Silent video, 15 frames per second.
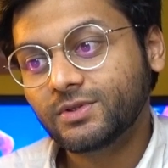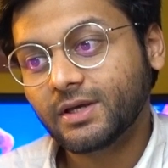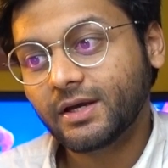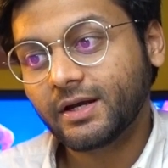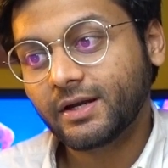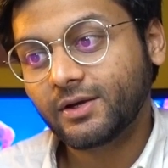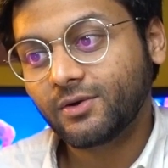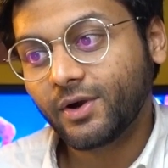
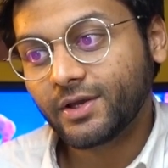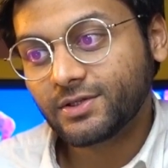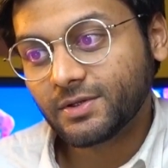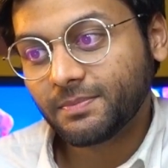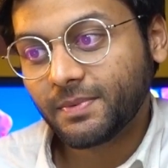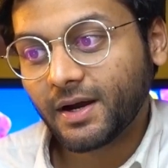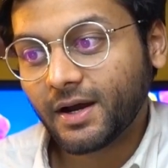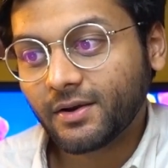
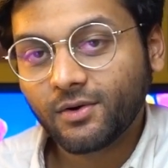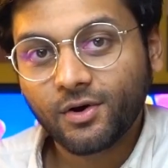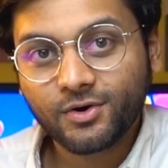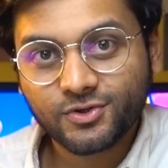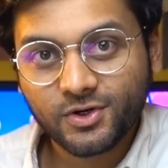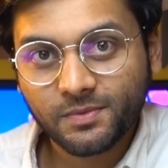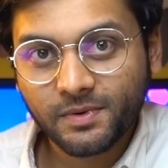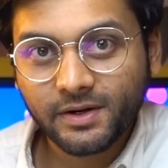Deutsche Bahn or
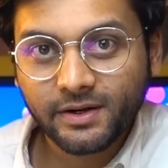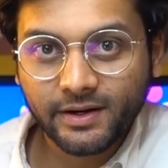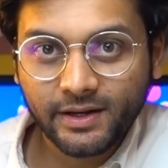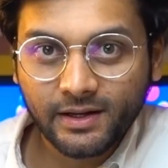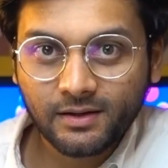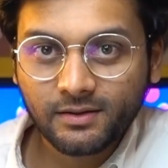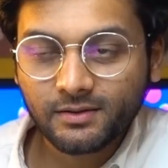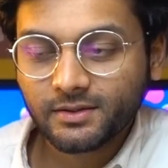German
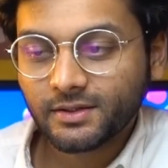Rail.